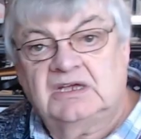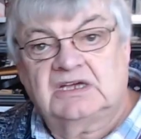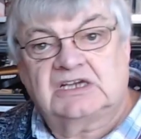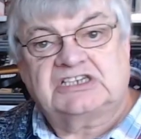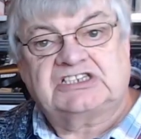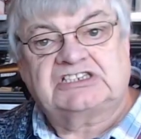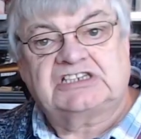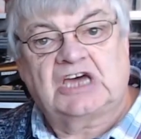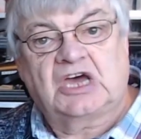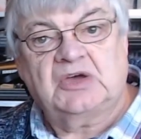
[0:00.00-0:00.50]
a
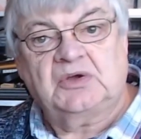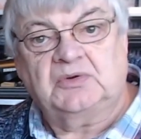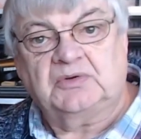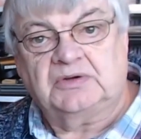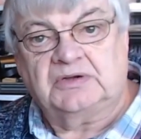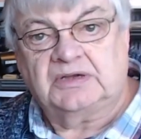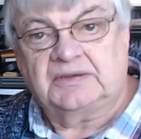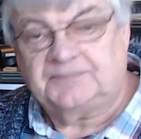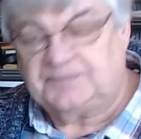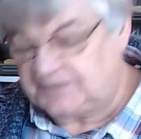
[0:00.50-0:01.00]

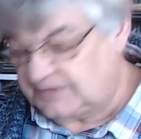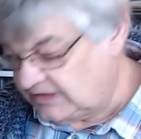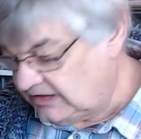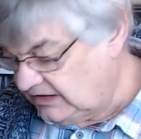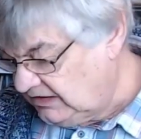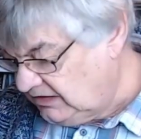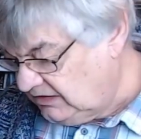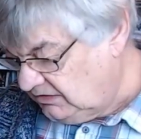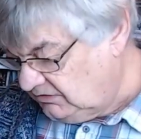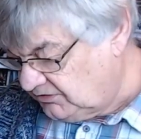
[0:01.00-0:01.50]
tone,
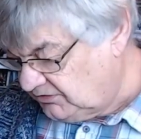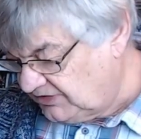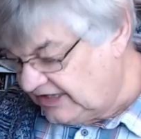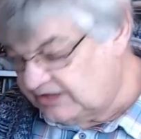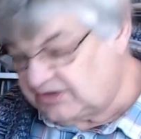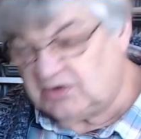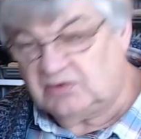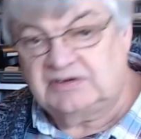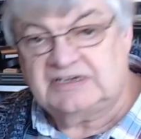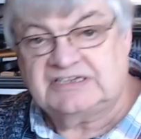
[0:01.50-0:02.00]
what they
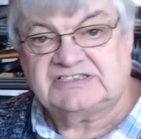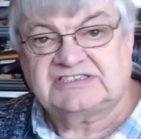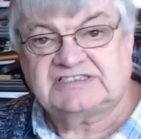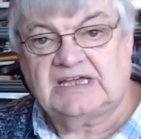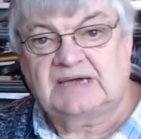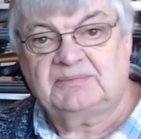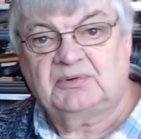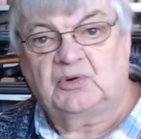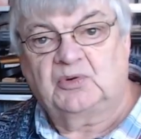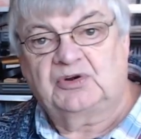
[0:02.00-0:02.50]
call it
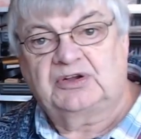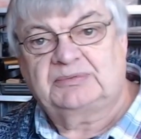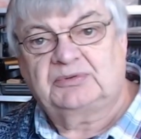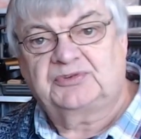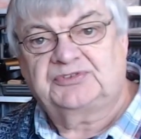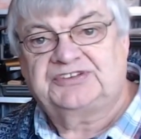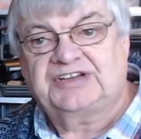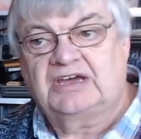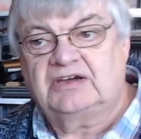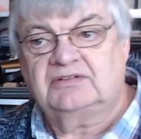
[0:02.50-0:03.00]

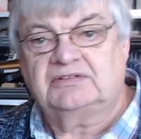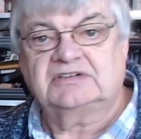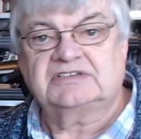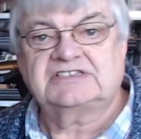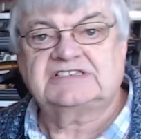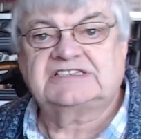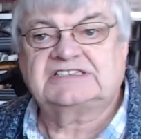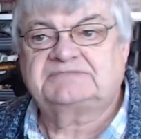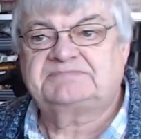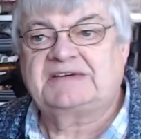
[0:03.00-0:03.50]
subaudible
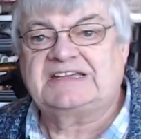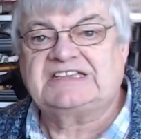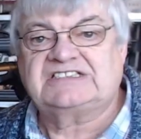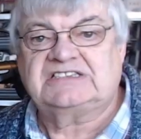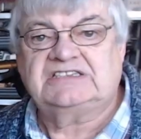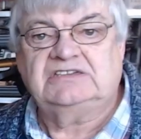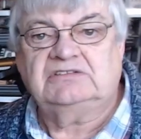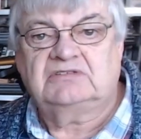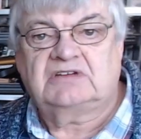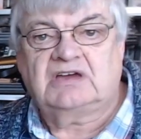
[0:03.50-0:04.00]
tone. It's
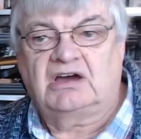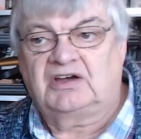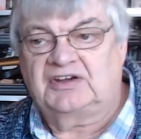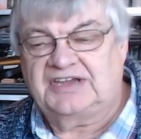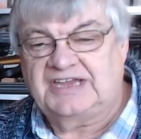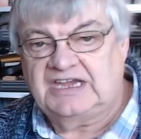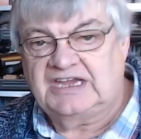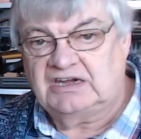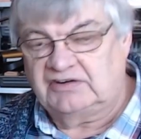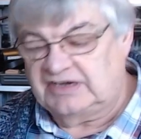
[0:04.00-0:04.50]
basically you can't
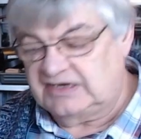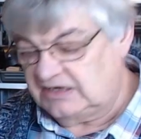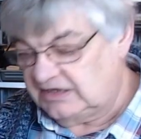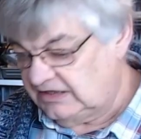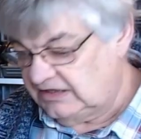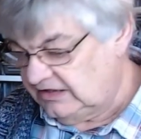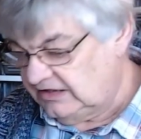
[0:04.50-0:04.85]
hear it.